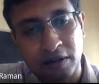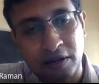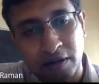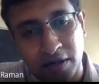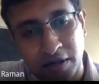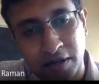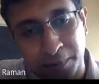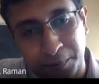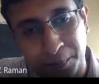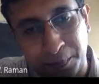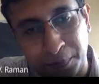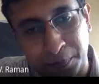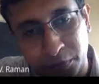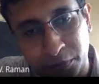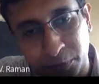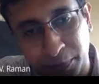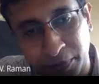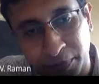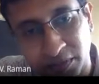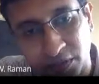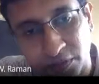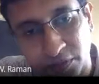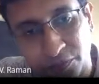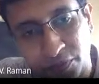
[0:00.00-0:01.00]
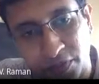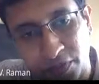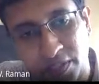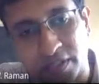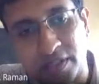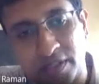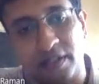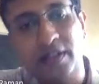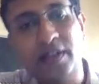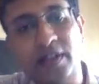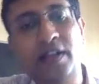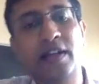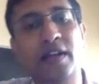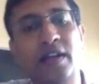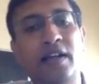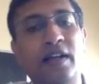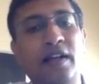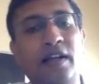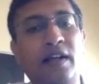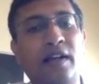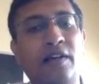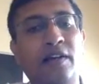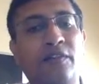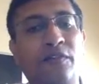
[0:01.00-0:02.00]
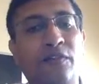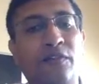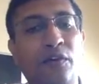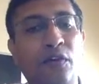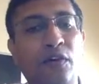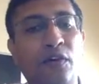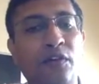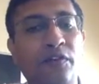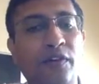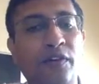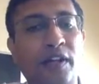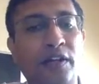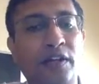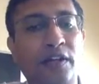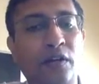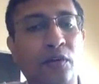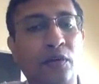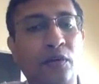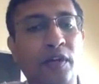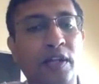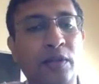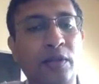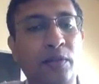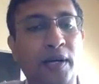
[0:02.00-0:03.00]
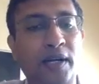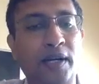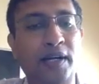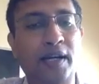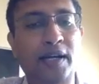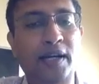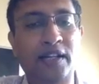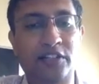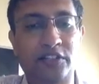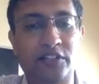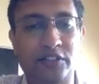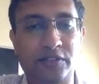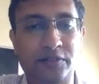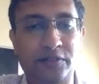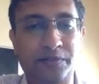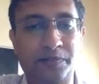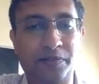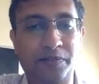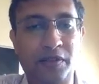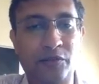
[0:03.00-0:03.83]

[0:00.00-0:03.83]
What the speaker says: a specific flow of electron only in one direction,